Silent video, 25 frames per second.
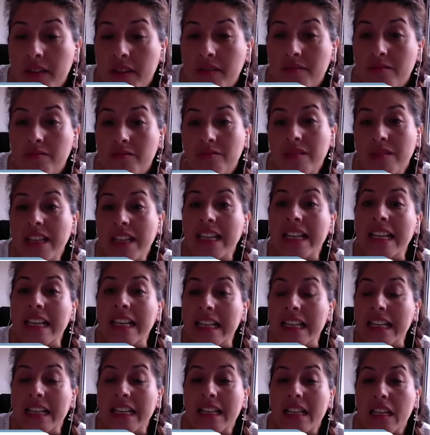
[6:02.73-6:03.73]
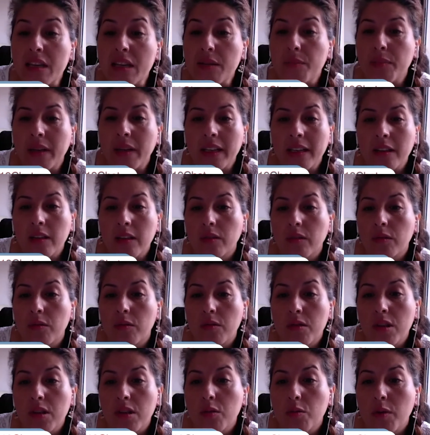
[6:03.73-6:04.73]
really deep and
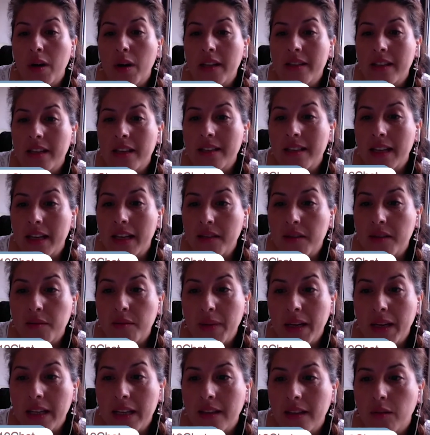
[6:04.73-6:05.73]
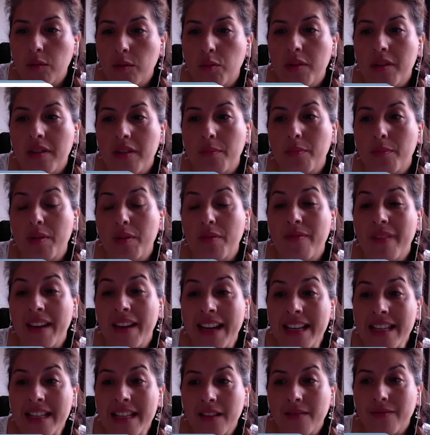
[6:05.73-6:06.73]
low. It was exacerbated with the
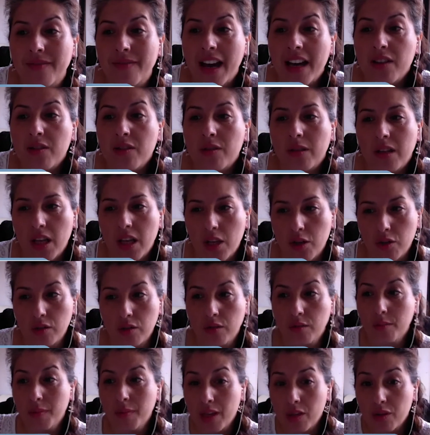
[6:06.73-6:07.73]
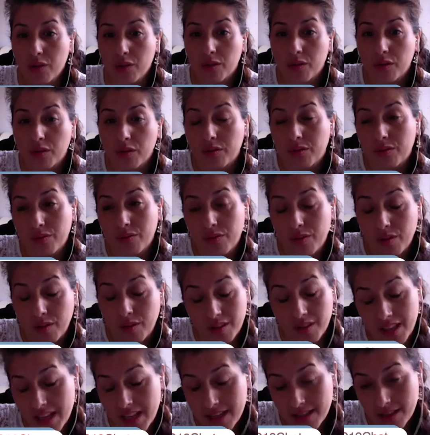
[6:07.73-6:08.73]
preventive isolation measures for
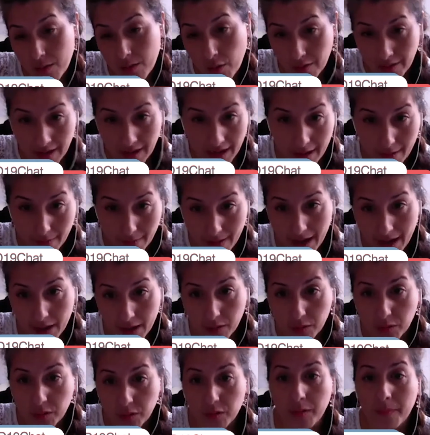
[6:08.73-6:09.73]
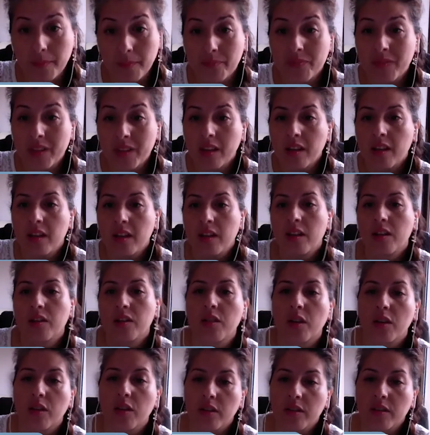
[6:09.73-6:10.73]
this coronavirus.
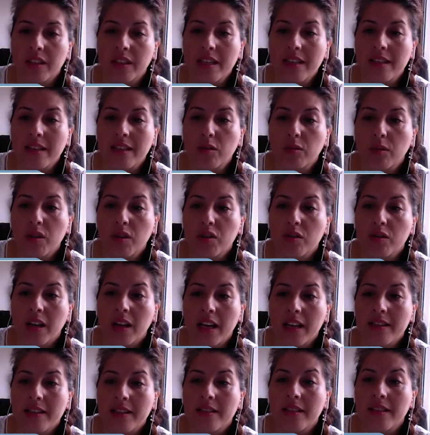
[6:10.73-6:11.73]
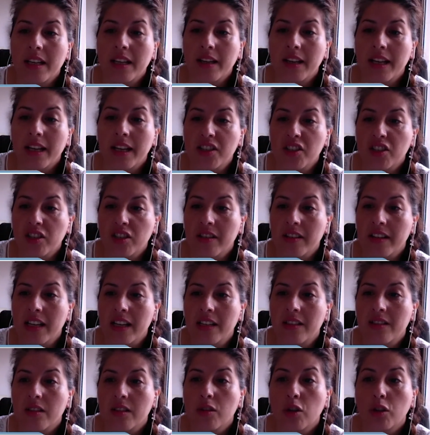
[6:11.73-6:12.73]
So this situation has
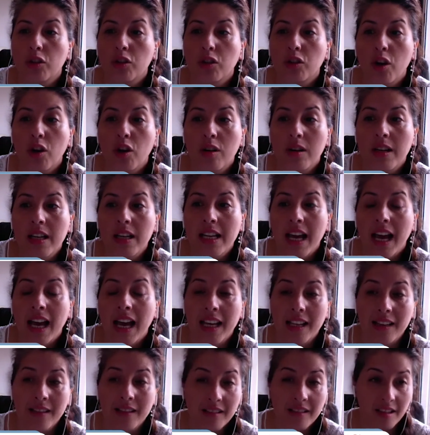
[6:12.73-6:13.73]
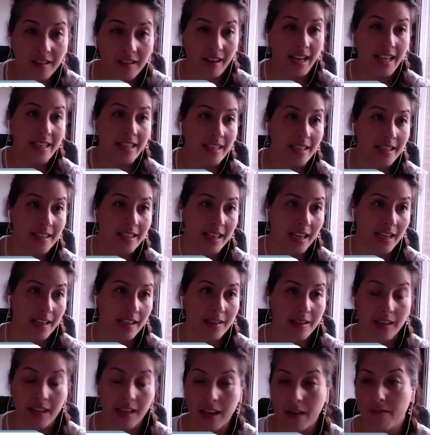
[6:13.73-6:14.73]
generated not only a health crisis,
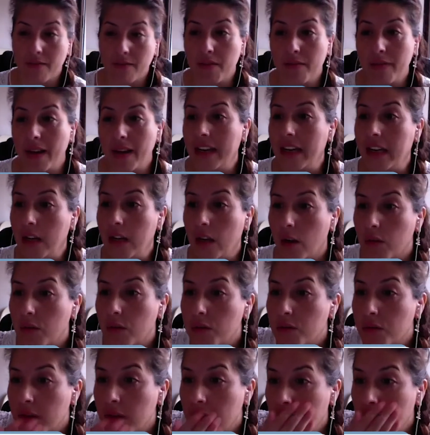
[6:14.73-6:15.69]
as everybody knows,